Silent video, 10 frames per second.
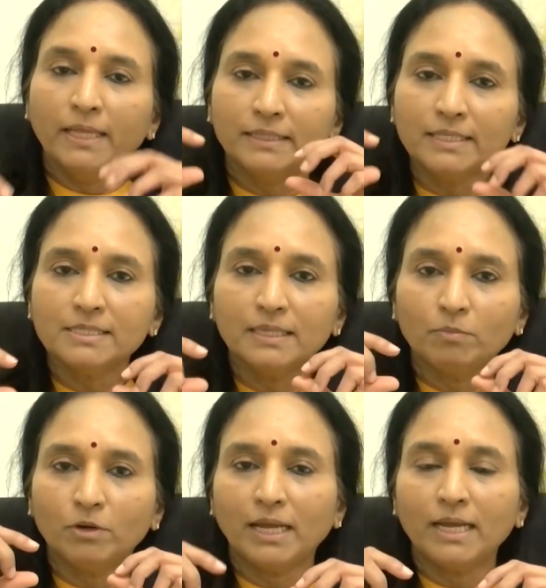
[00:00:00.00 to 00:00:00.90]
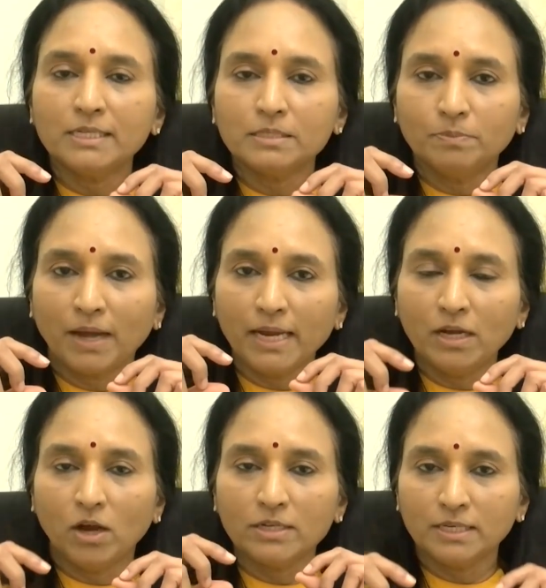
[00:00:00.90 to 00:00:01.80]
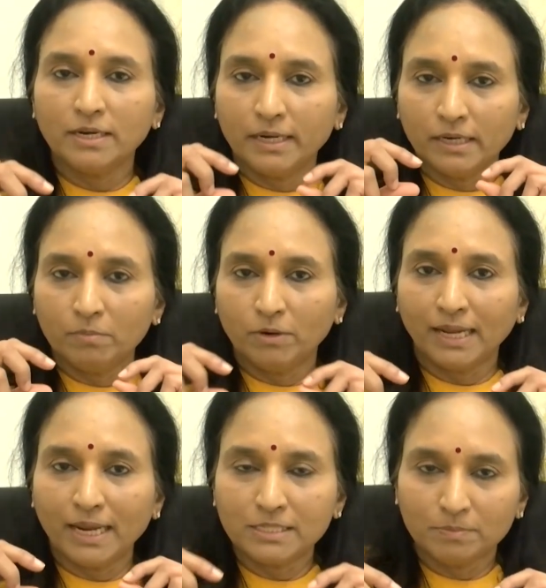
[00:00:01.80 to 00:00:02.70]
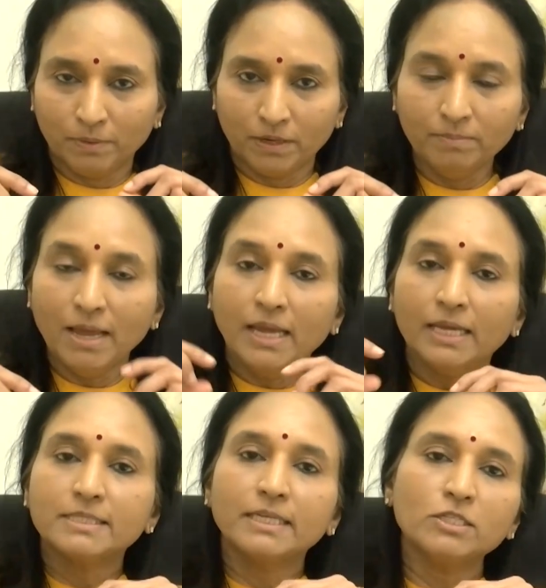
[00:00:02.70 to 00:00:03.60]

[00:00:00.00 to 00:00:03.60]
This motile, high concentrated motile sperm is then